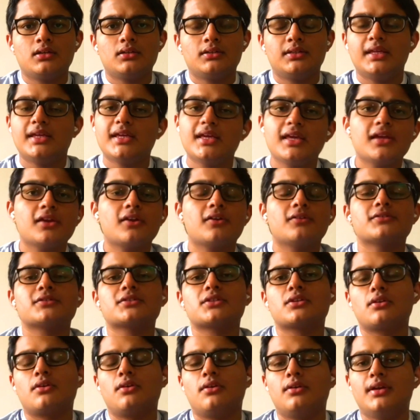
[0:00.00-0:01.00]
thinking of
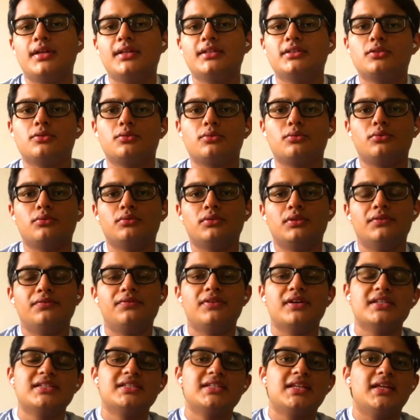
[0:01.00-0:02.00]
scrolling through the
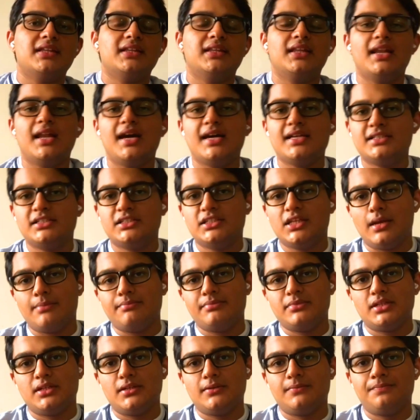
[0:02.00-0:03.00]
first and the last
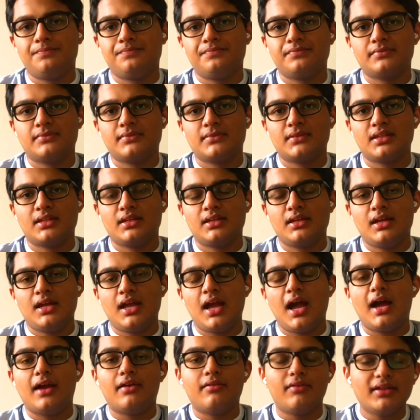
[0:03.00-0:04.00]
chapter.
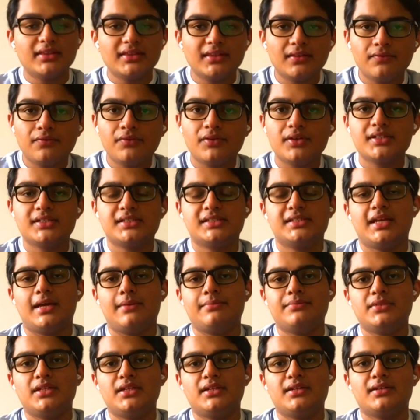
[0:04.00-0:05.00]
I read the first
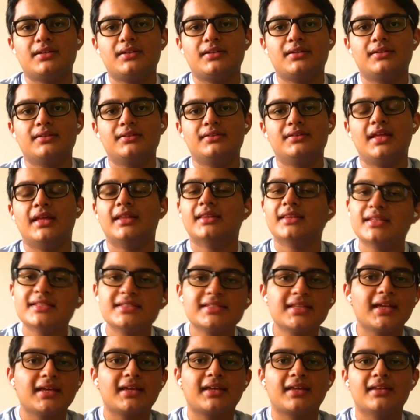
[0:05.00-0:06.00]
chapter, then the
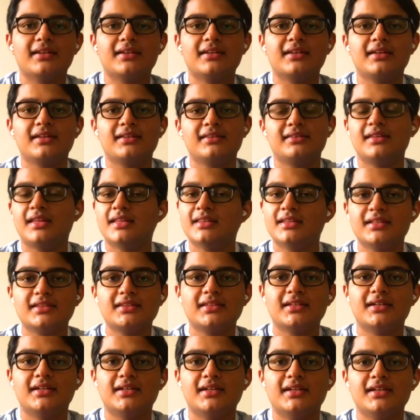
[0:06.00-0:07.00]
second, then the
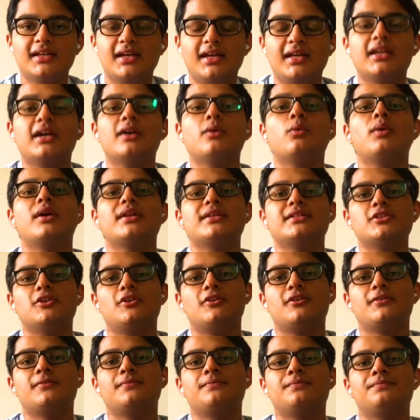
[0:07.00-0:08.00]
third, and I went
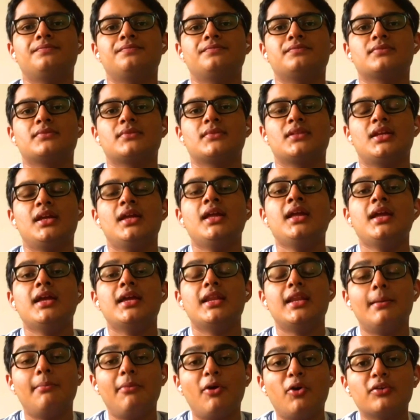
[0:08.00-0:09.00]
on.
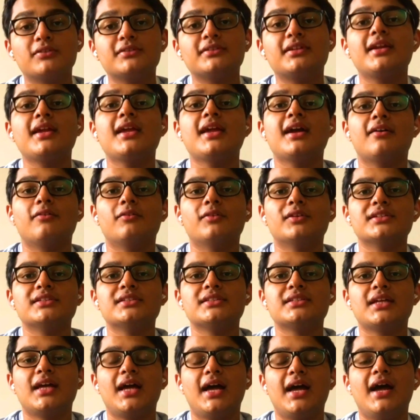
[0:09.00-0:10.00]
In about three
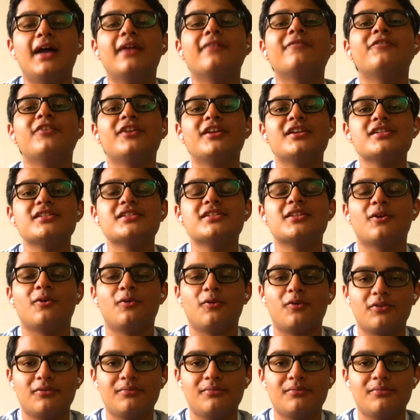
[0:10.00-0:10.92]
hours, I had finished the whole